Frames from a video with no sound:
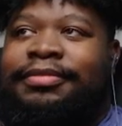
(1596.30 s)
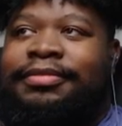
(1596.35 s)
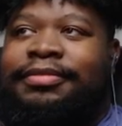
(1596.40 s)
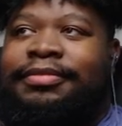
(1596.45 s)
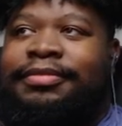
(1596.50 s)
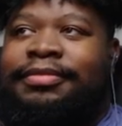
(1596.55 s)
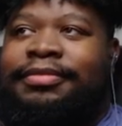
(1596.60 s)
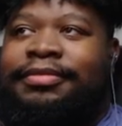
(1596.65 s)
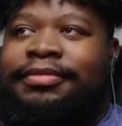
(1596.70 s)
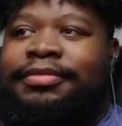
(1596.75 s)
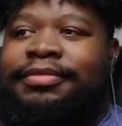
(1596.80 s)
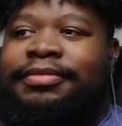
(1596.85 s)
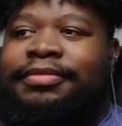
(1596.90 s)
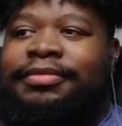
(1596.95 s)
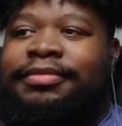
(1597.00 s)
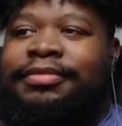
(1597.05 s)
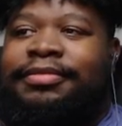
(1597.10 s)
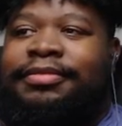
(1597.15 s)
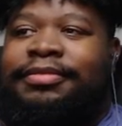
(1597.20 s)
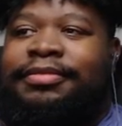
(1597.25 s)

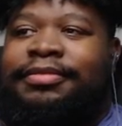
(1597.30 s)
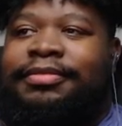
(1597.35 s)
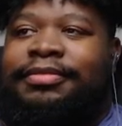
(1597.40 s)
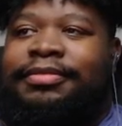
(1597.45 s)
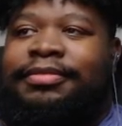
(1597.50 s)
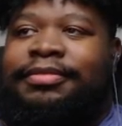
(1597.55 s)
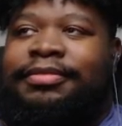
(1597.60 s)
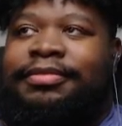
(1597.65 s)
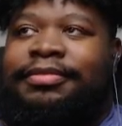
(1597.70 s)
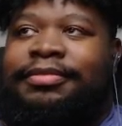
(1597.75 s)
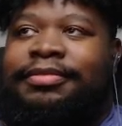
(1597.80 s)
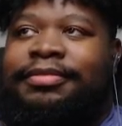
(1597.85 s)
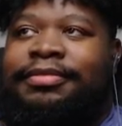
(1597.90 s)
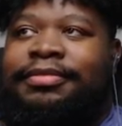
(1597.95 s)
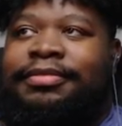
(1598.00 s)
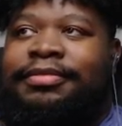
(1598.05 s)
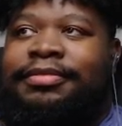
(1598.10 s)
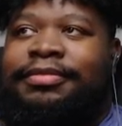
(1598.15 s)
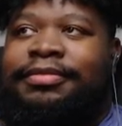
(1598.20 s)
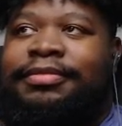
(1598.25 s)

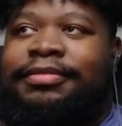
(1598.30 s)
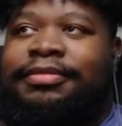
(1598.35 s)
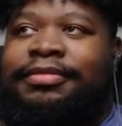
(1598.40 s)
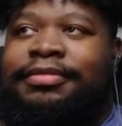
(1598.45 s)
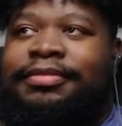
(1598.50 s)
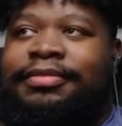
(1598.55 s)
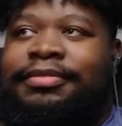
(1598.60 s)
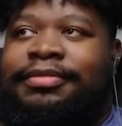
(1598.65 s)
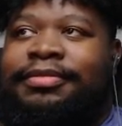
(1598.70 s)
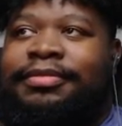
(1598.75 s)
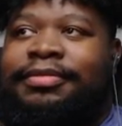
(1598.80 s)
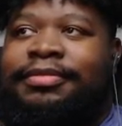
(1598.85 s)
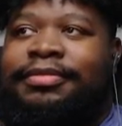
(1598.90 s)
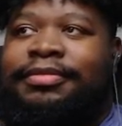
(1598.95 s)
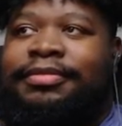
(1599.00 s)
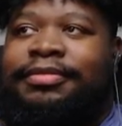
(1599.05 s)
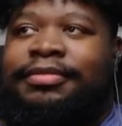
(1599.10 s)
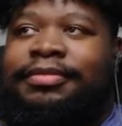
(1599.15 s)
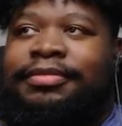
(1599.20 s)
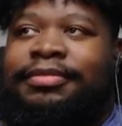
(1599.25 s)

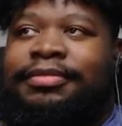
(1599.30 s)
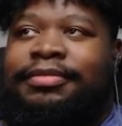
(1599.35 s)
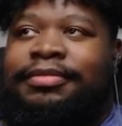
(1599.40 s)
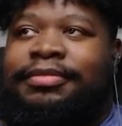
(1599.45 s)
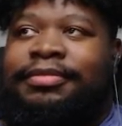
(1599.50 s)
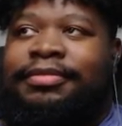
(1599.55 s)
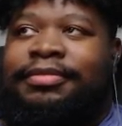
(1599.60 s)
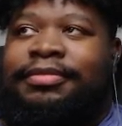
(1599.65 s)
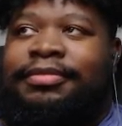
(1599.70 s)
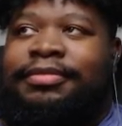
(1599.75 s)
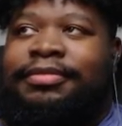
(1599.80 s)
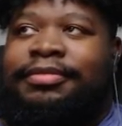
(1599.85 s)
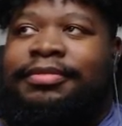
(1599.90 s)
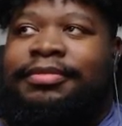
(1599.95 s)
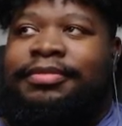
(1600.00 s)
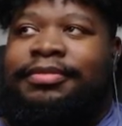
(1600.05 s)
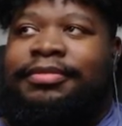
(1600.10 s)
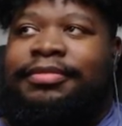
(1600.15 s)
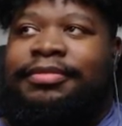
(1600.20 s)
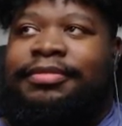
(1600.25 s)

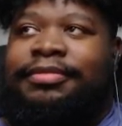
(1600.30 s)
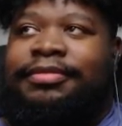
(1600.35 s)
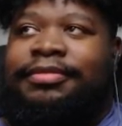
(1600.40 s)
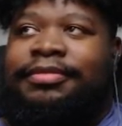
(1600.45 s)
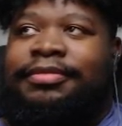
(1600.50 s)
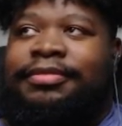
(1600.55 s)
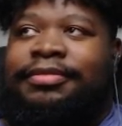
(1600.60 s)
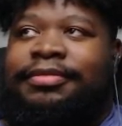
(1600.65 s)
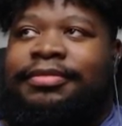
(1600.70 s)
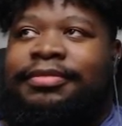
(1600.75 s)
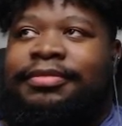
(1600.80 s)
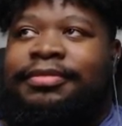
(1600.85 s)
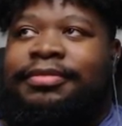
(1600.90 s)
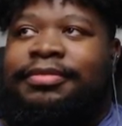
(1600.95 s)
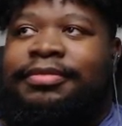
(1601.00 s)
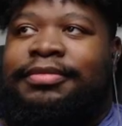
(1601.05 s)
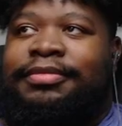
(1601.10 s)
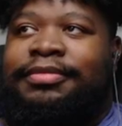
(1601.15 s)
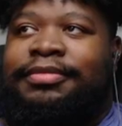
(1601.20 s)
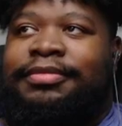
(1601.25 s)

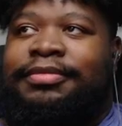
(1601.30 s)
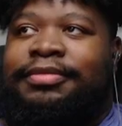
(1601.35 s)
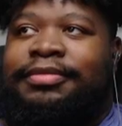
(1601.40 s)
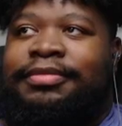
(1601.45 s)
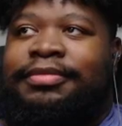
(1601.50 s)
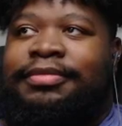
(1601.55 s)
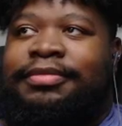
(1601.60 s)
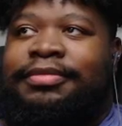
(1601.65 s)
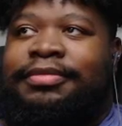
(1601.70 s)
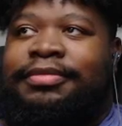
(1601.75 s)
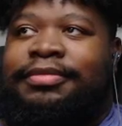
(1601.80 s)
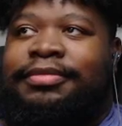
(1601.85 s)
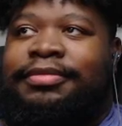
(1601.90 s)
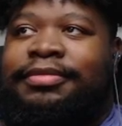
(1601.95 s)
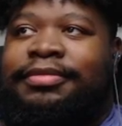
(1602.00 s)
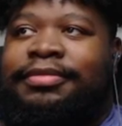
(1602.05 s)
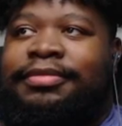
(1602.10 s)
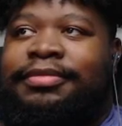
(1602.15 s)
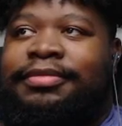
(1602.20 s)
No words are spoken by the person on screen.